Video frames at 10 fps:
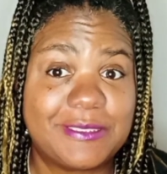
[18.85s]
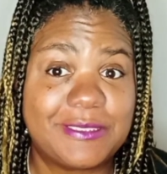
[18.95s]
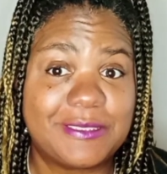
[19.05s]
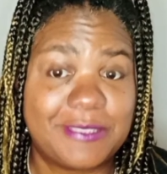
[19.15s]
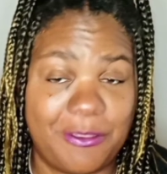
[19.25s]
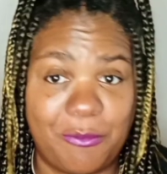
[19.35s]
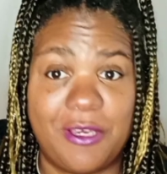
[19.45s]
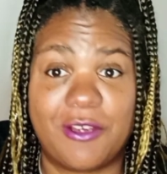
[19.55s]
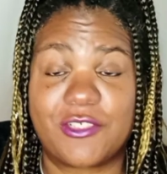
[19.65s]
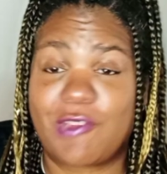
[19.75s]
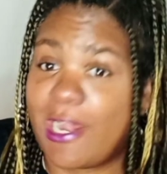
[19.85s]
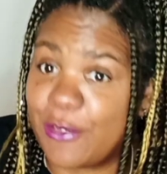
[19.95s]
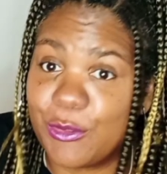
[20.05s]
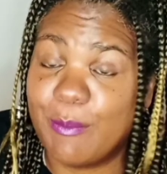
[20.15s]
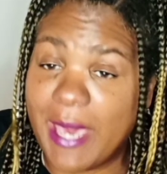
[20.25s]
and we're gonna try to do
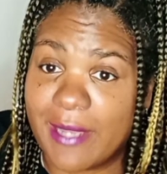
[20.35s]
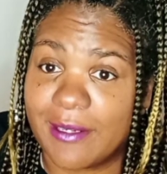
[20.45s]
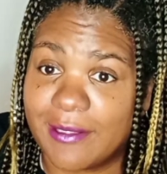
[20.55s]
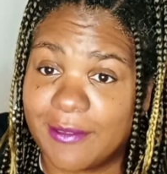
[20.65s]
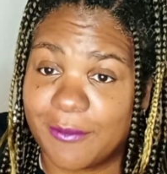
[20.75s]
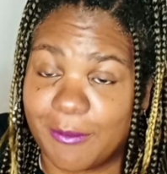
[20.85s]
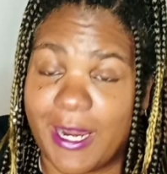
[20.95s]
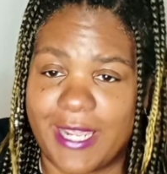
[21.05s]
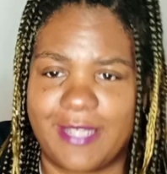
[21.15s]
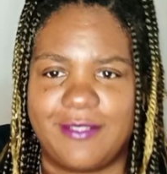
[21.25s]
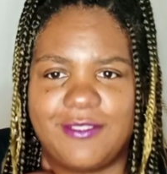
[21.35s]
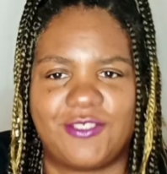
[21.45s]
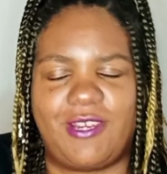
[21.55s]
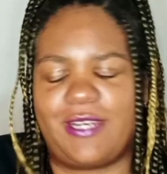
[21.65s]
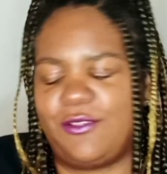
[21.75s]
better, right? Try
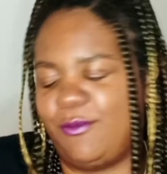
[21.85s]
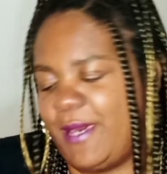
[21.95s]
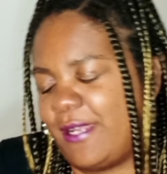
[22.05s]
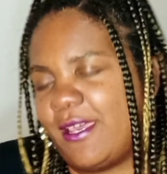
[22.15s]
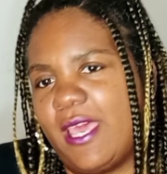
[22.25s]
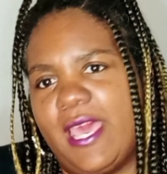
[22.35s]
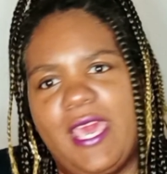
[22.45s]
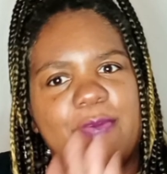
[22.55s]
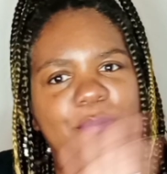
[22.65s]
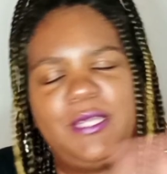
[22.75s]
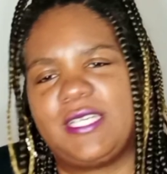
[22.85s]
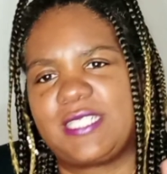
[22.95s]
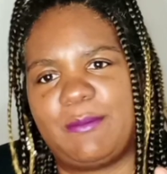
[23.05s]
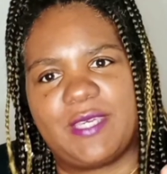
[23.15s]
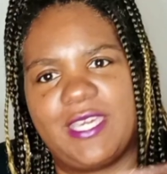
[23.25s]
to do better. And plus, I'm
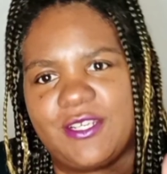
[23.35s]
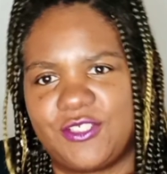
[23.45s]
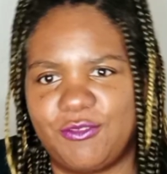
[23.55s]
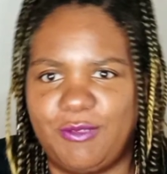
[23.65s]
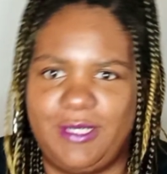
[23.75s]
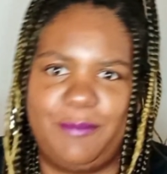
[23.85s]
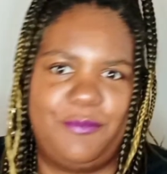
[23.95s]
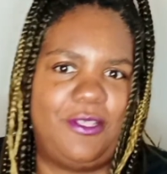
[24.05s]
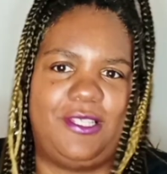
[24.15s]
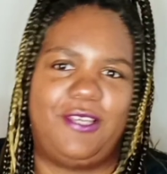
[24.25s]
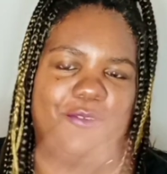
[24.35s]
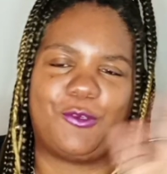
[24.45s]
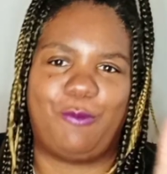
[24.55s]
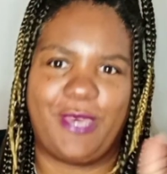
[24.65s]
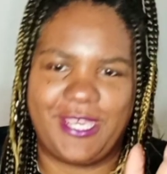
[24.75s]
gonna catch you up along the
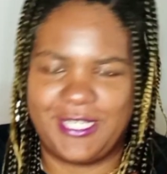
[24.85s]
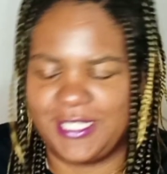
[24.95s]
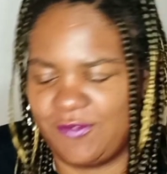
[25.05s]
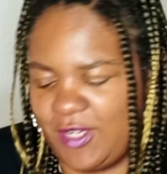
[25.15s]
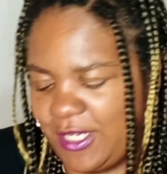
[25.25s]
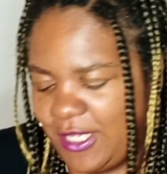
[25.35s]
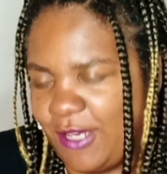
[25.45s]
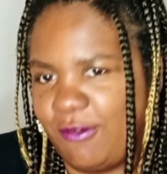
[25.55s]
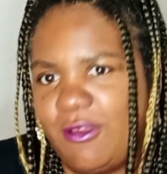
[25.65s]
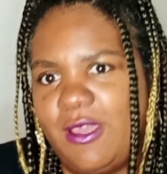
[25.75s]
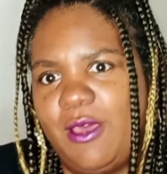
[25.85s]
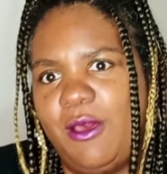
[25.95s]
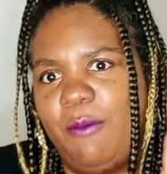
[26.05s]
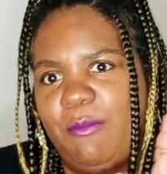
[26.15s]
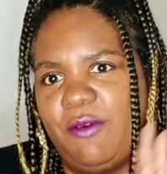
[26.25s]
way in this video.
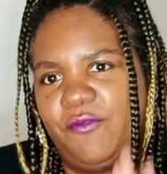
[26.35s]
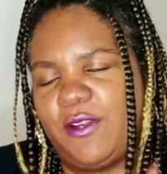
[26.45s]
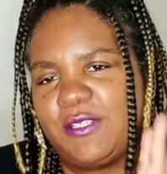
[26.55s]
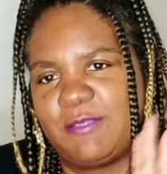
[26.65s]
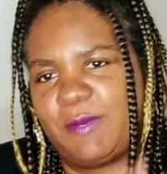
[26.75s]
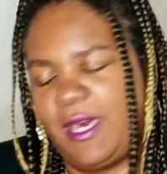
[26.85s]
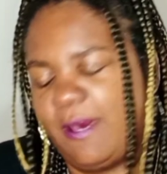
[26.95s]
But first, I'm coming